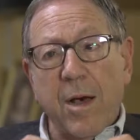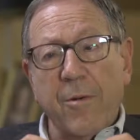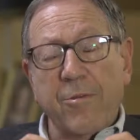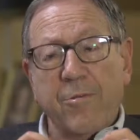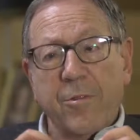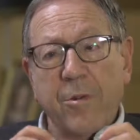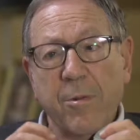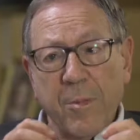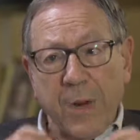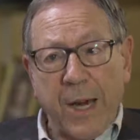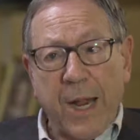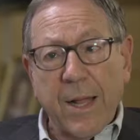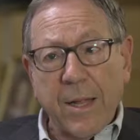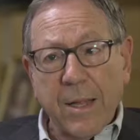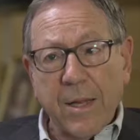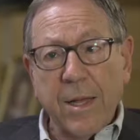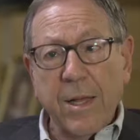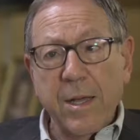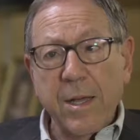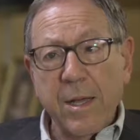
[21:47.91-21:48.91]
of
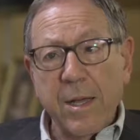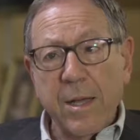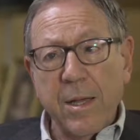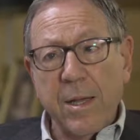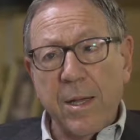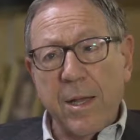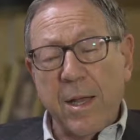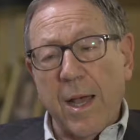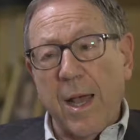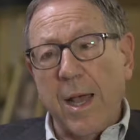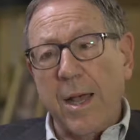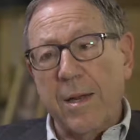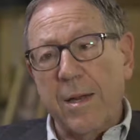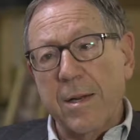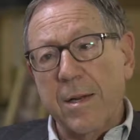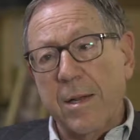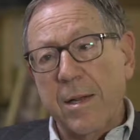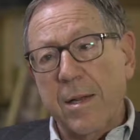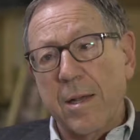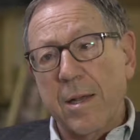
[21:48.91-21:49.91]
criminality
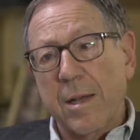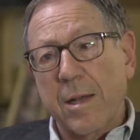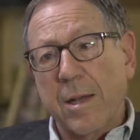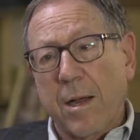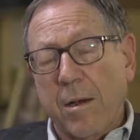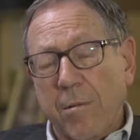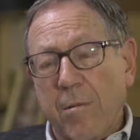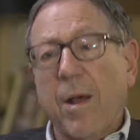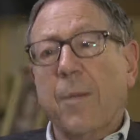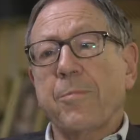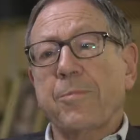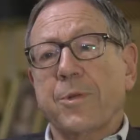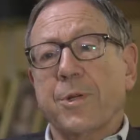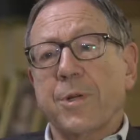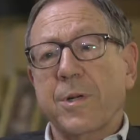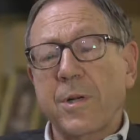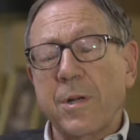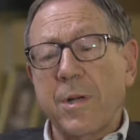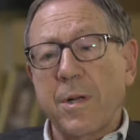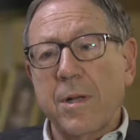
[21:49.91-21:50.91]
and
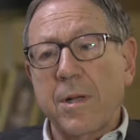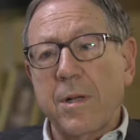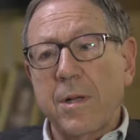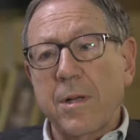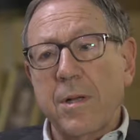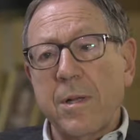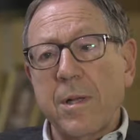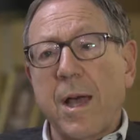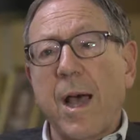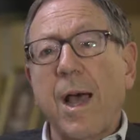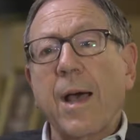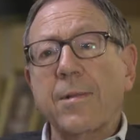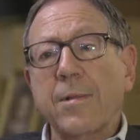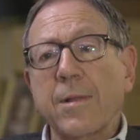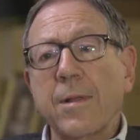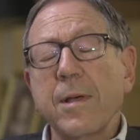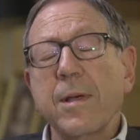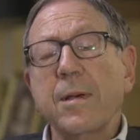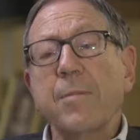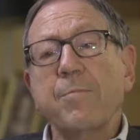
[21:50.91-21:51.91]
corruption
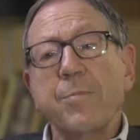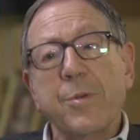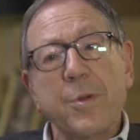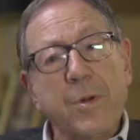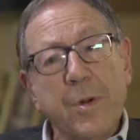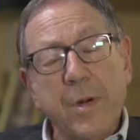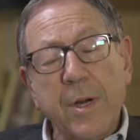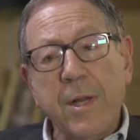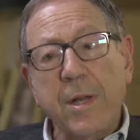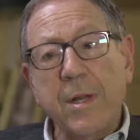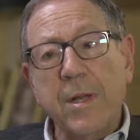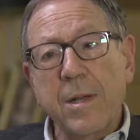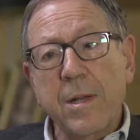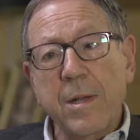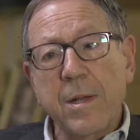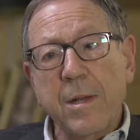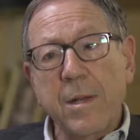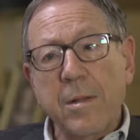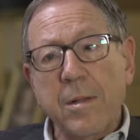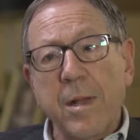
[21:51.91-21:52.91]
and the impunity
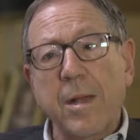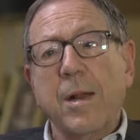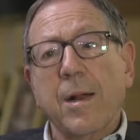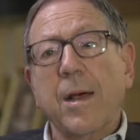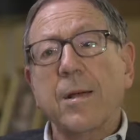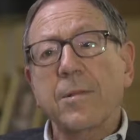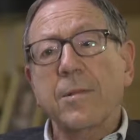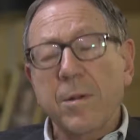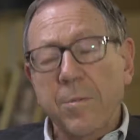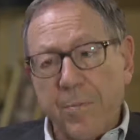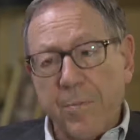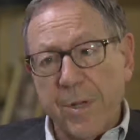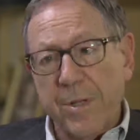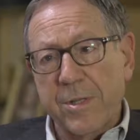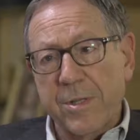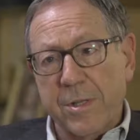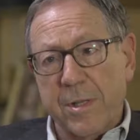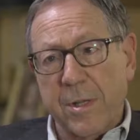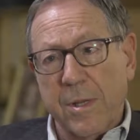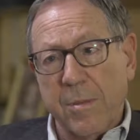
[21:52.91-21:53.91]
that
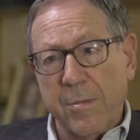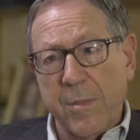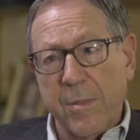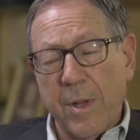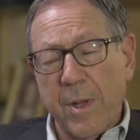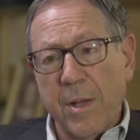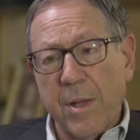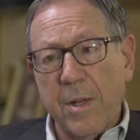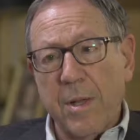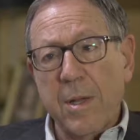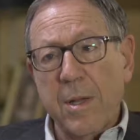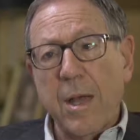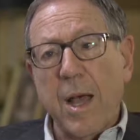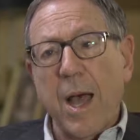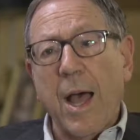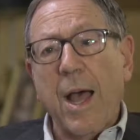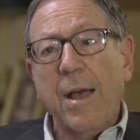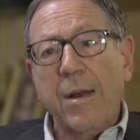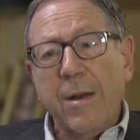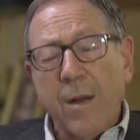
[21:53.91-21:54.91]
underpins them,
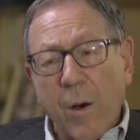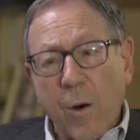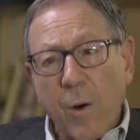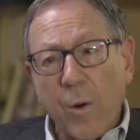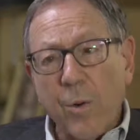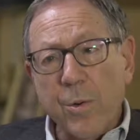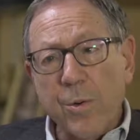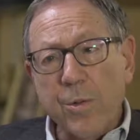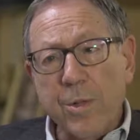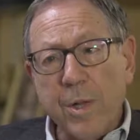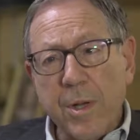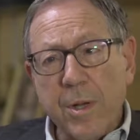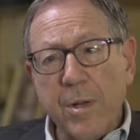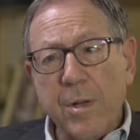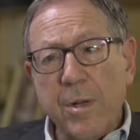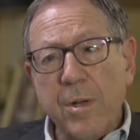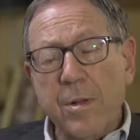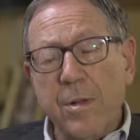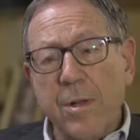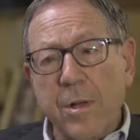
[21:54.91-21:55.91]
and hold
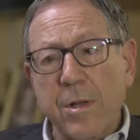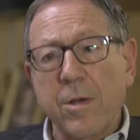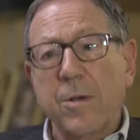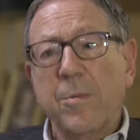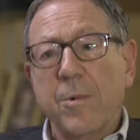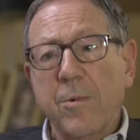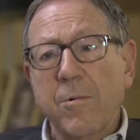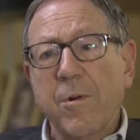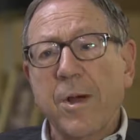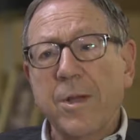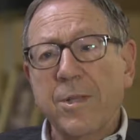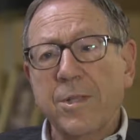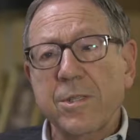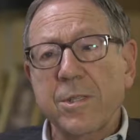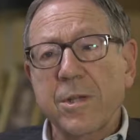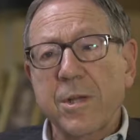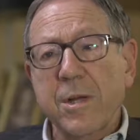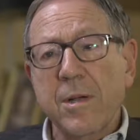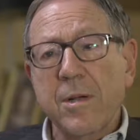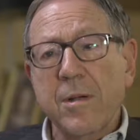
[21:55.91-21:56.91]
the human
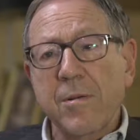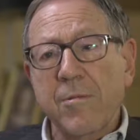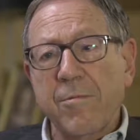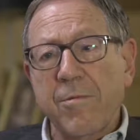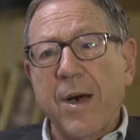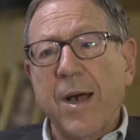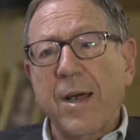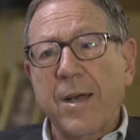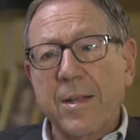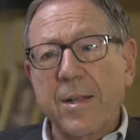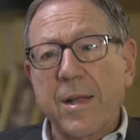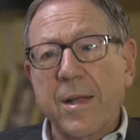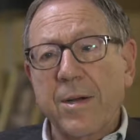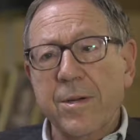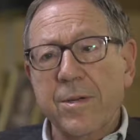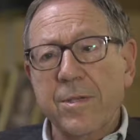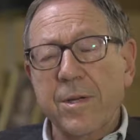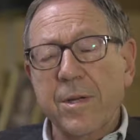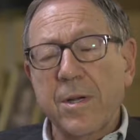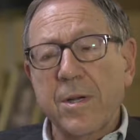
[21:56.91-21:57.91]
rights
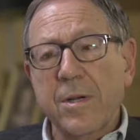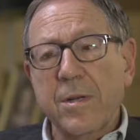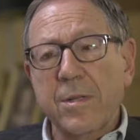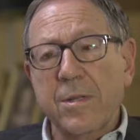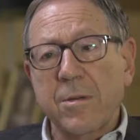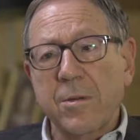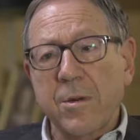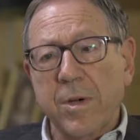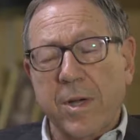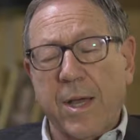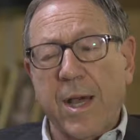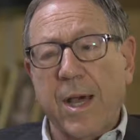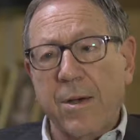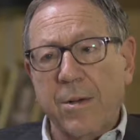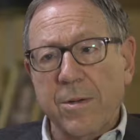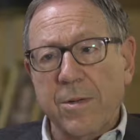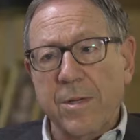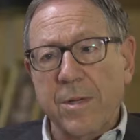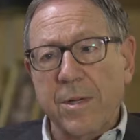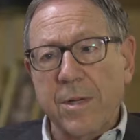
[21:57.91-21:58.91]
violators to
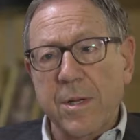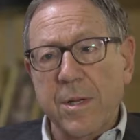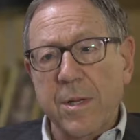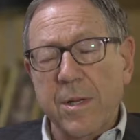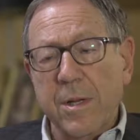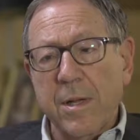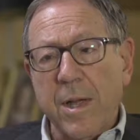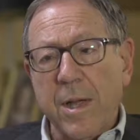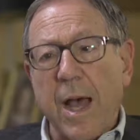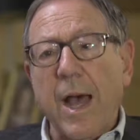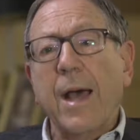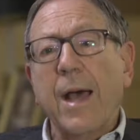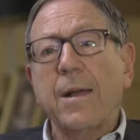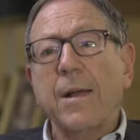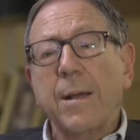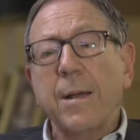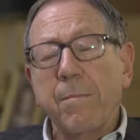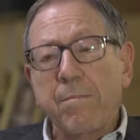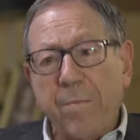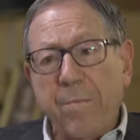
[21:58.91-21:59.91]
account,
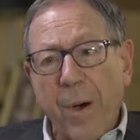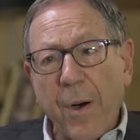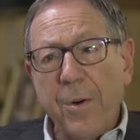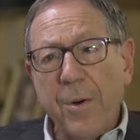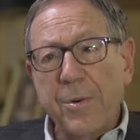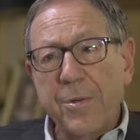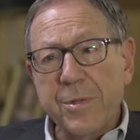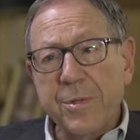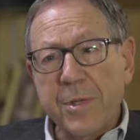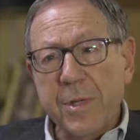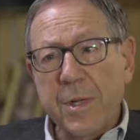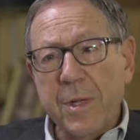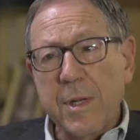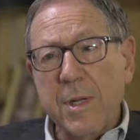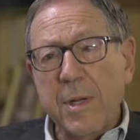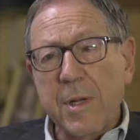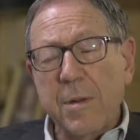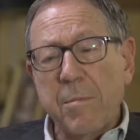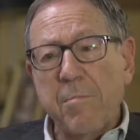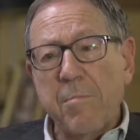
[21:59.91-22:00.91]
and impose
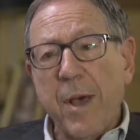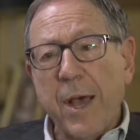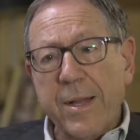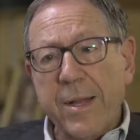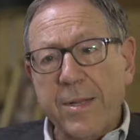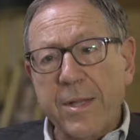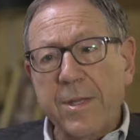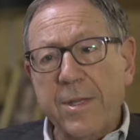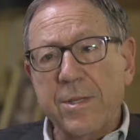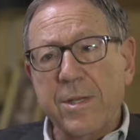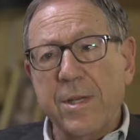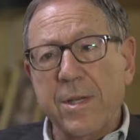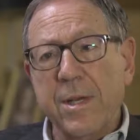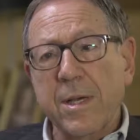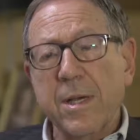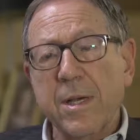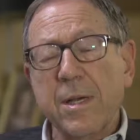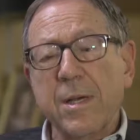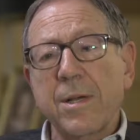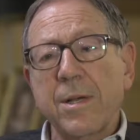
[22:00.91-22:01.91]

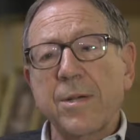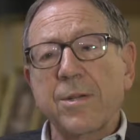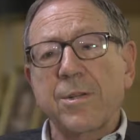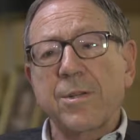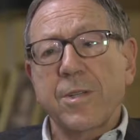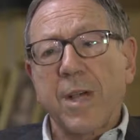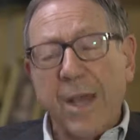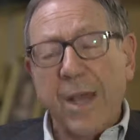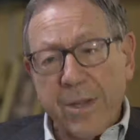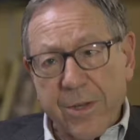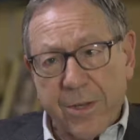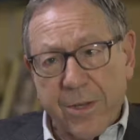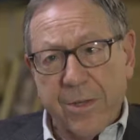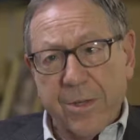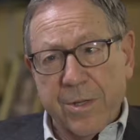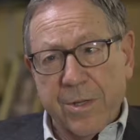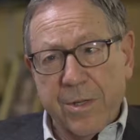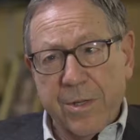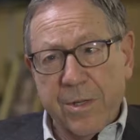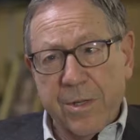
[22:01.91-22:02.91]
Magnitsky
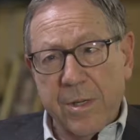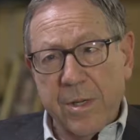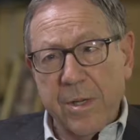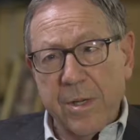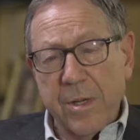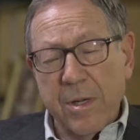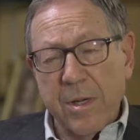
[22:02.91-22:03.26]
sanctions